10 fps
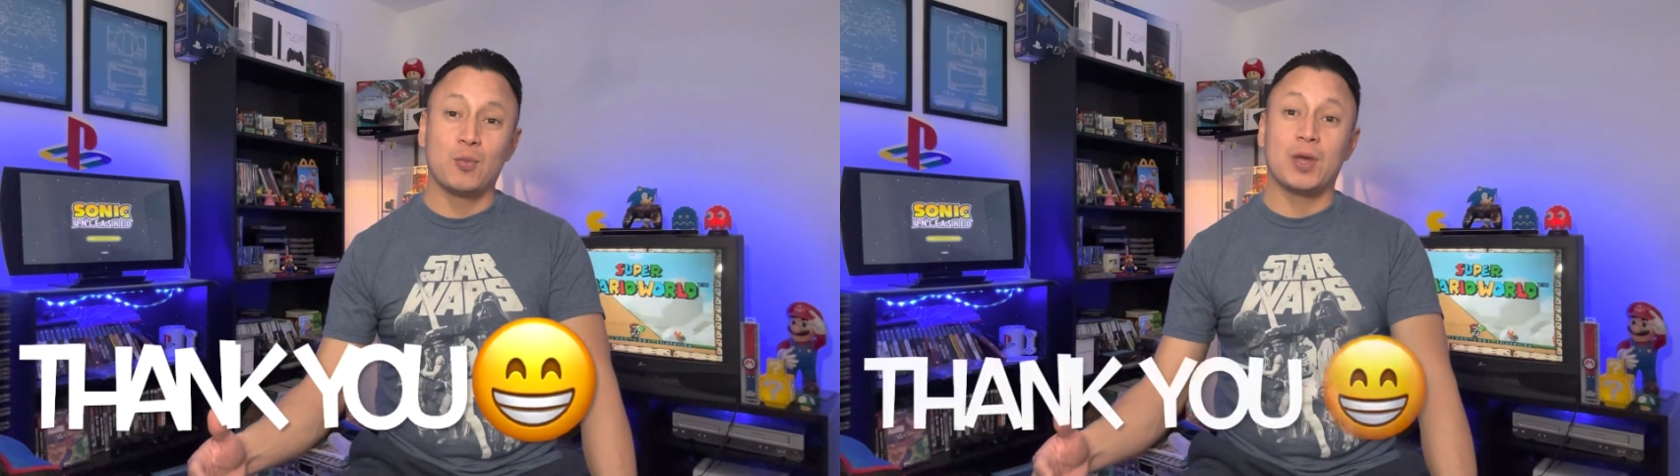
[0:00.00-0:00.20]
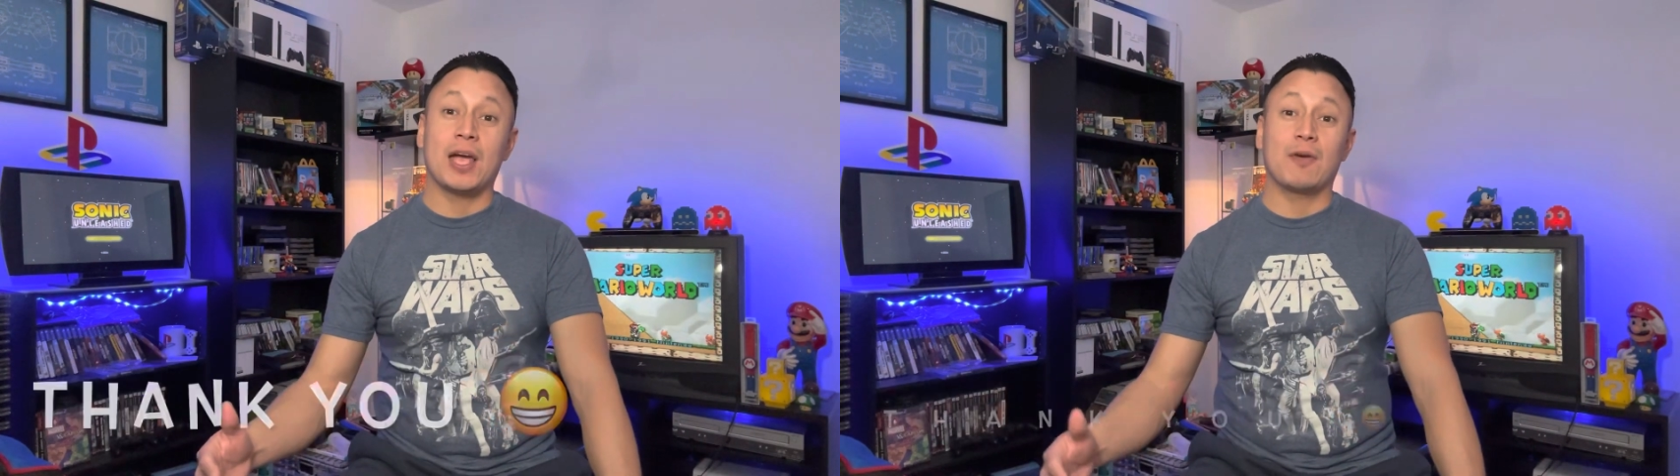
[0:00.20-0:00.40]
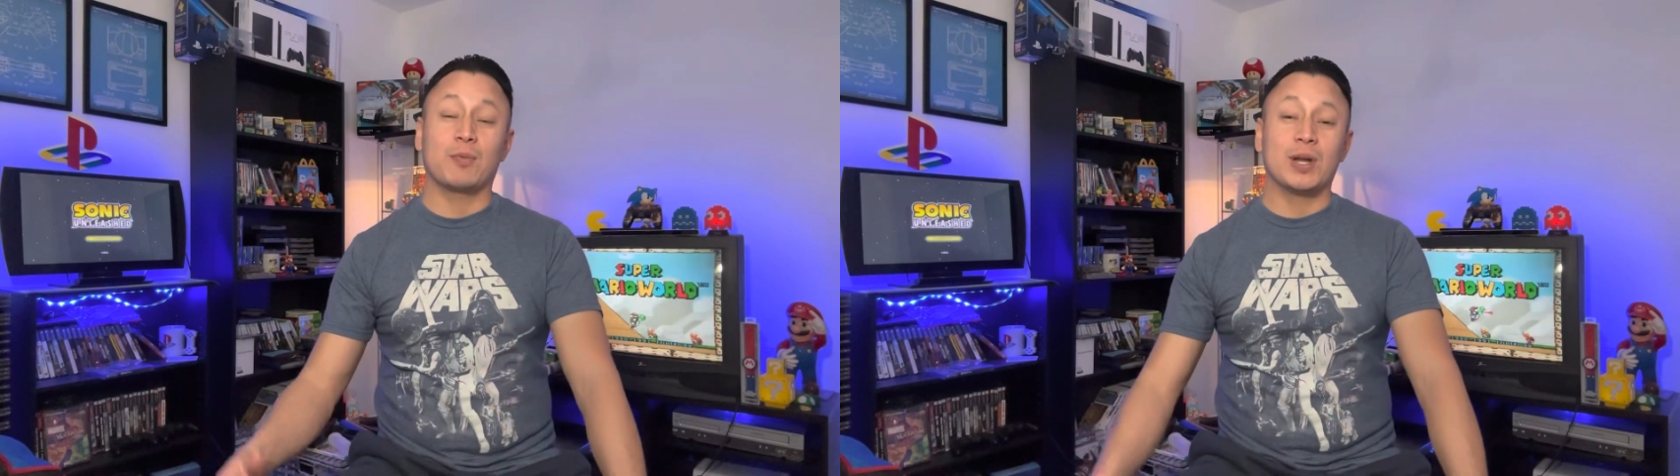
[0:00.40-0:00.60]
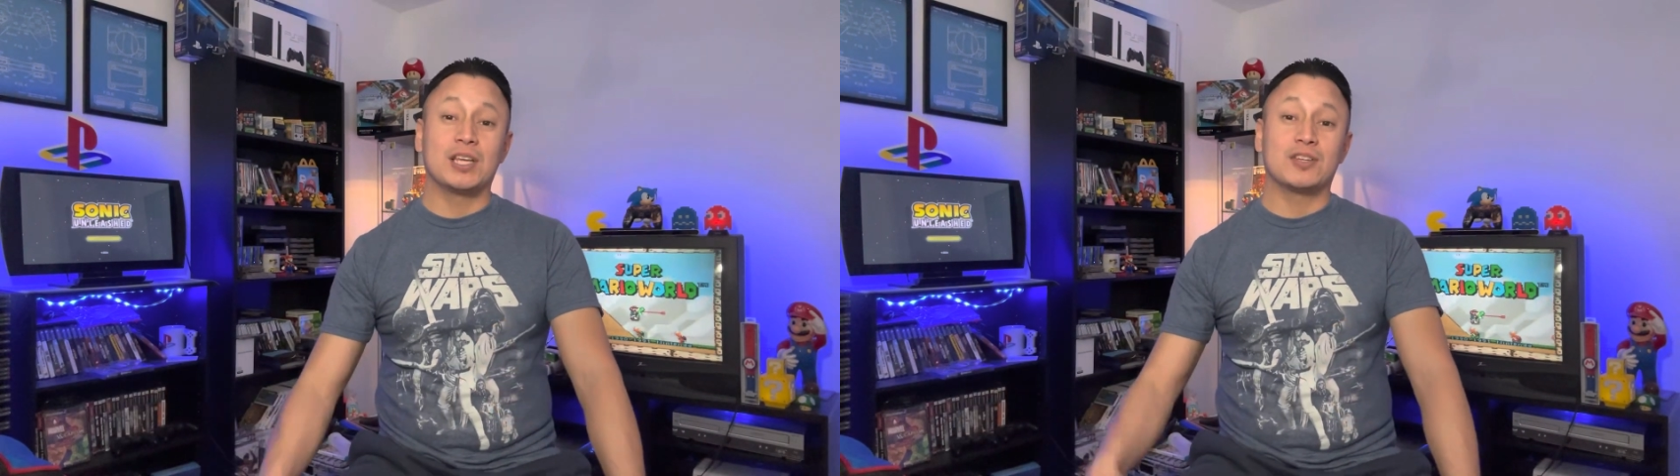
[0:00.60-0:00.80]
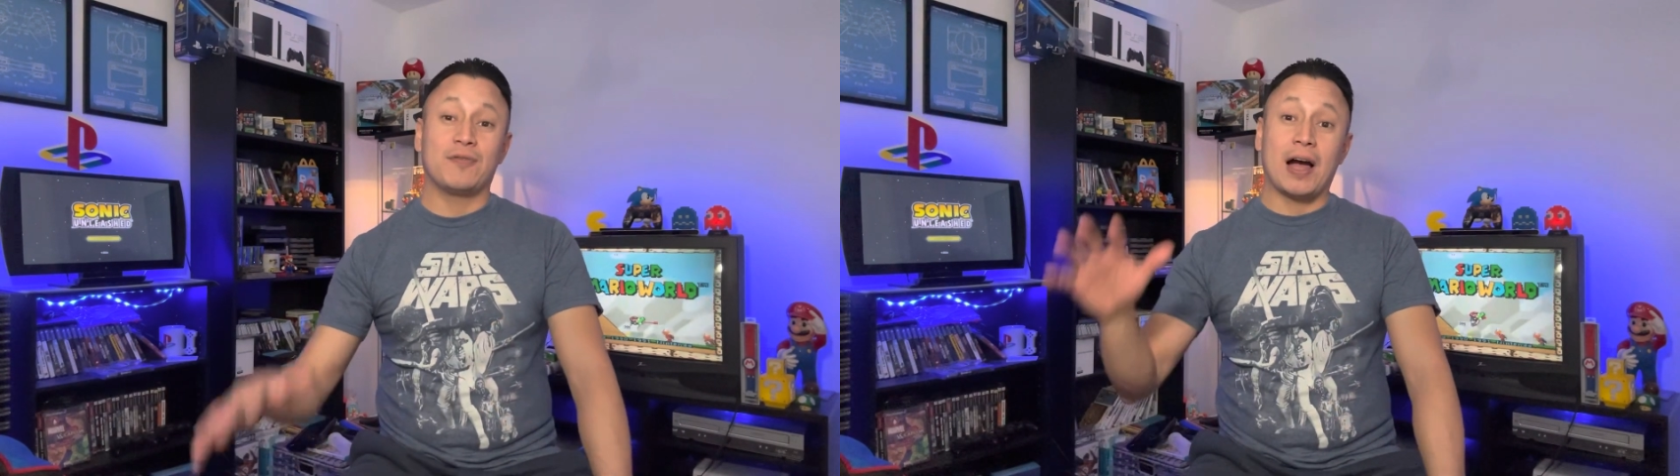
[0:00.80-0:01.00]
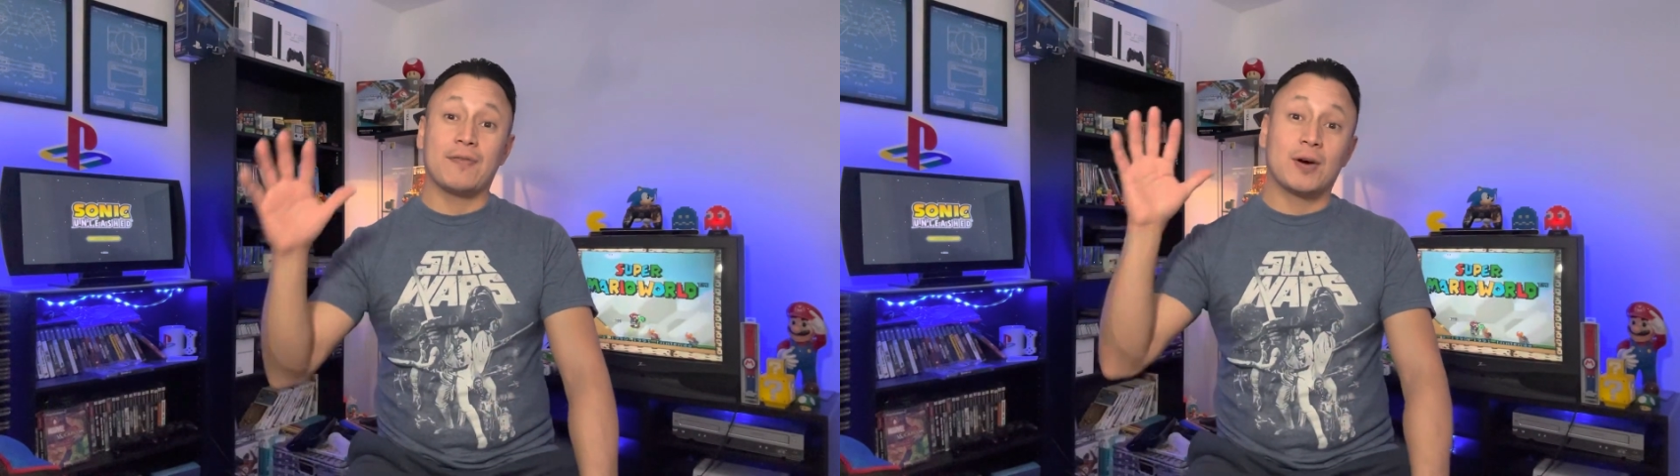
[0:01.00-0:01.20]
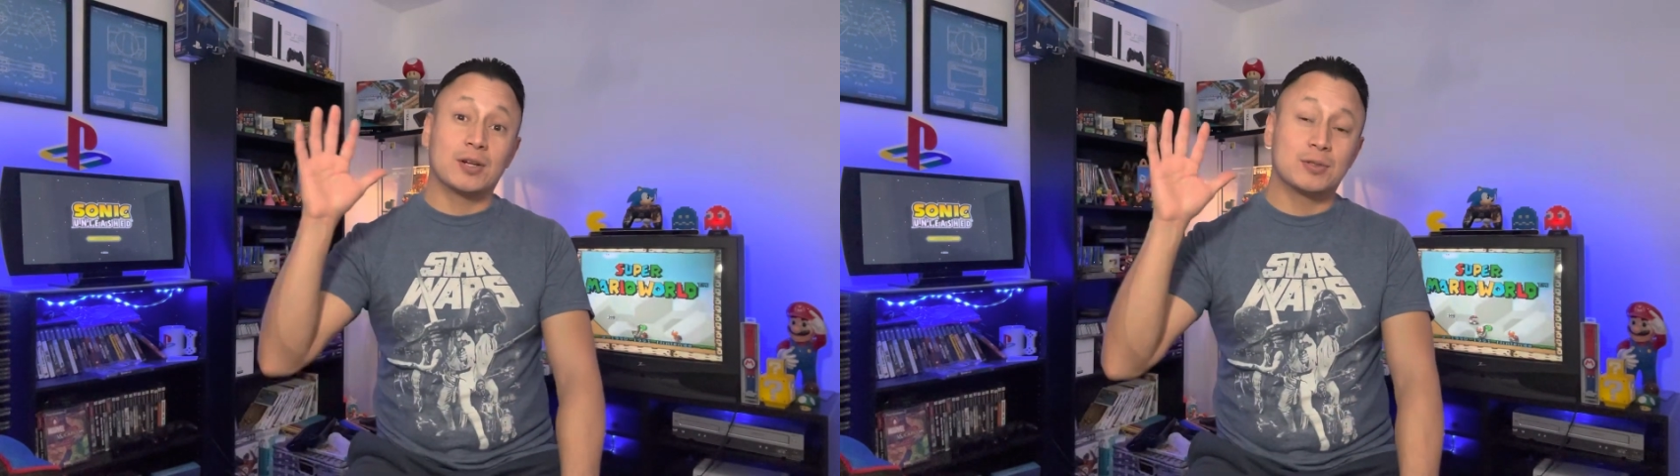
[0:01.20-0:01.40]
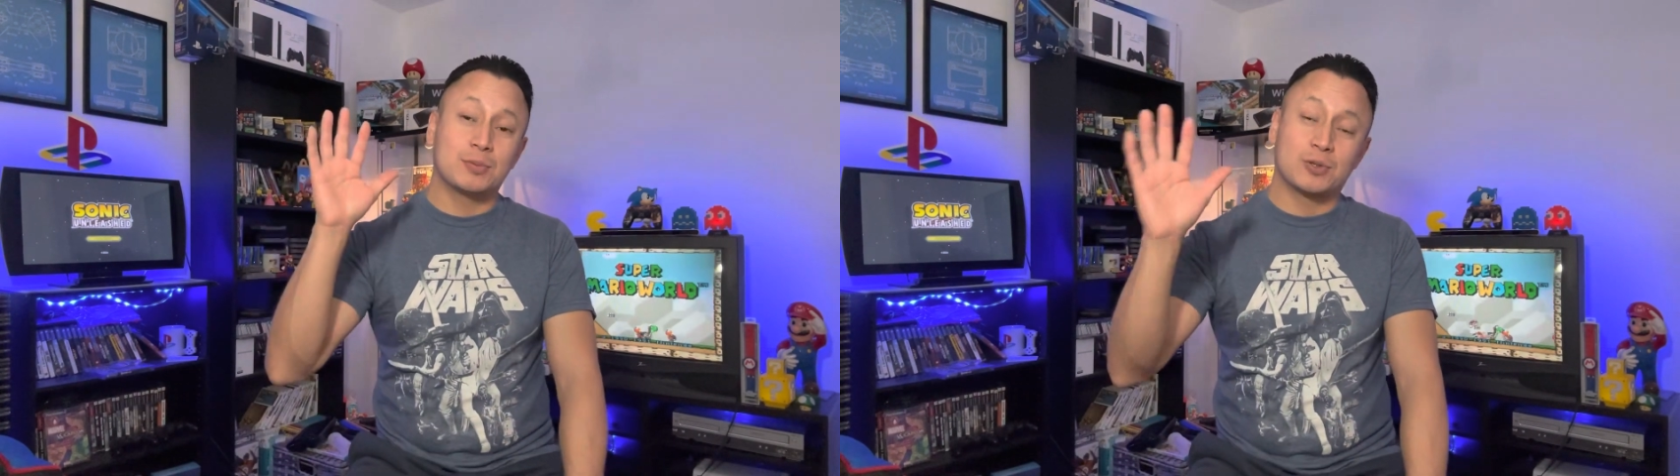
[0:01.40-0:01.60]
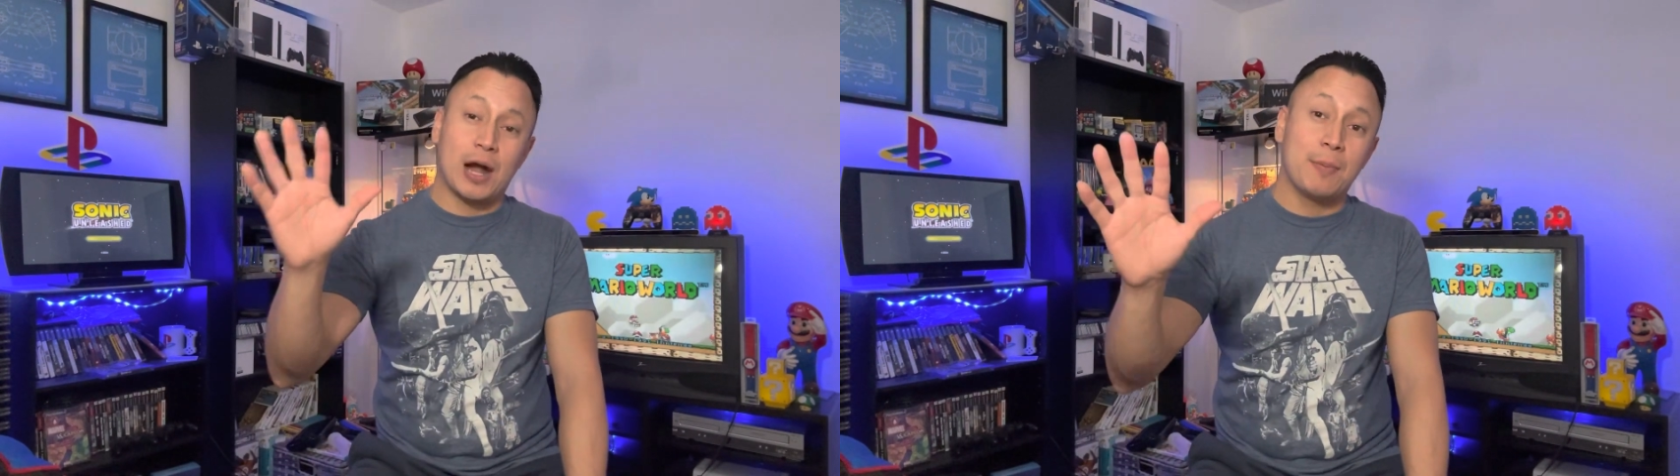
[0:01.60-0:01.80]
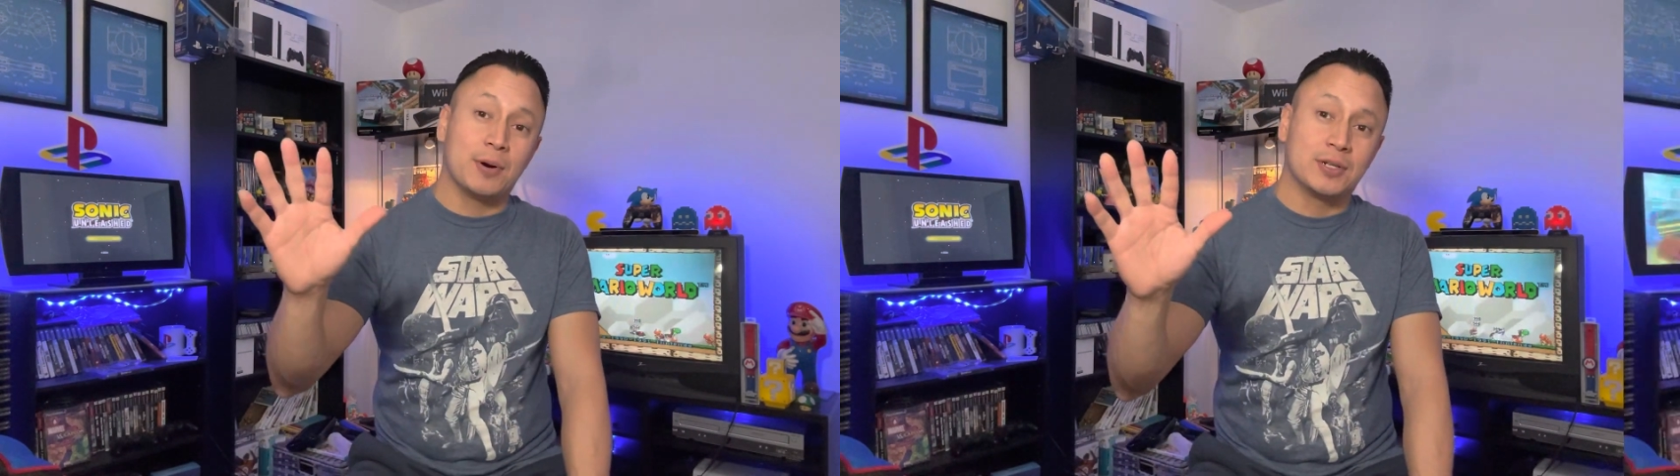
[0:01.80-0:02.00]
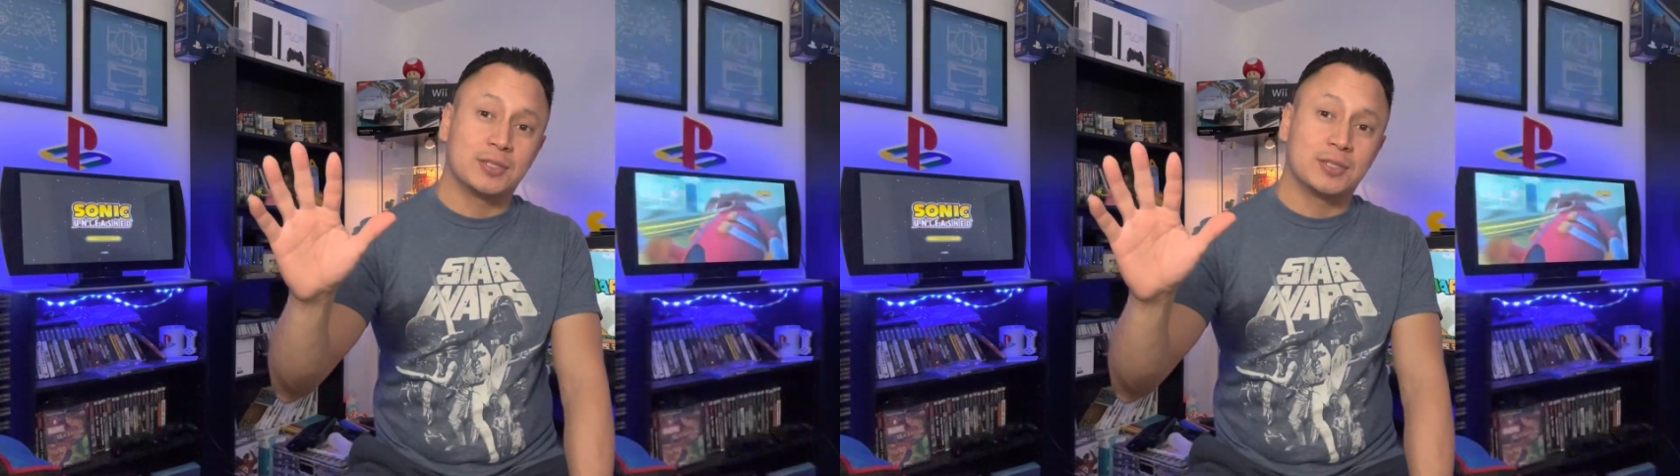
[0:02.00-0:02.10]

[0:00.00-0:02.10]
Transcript: We have reached 500 subscribers.